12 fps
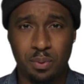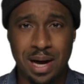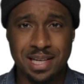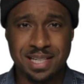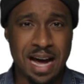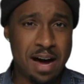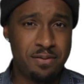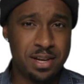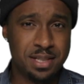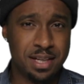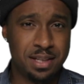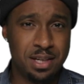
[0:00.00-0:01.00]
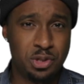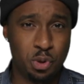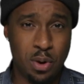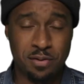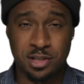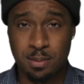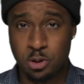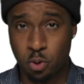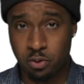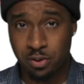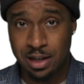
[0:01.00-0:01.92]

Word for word: While it's obvious that these two have some sort of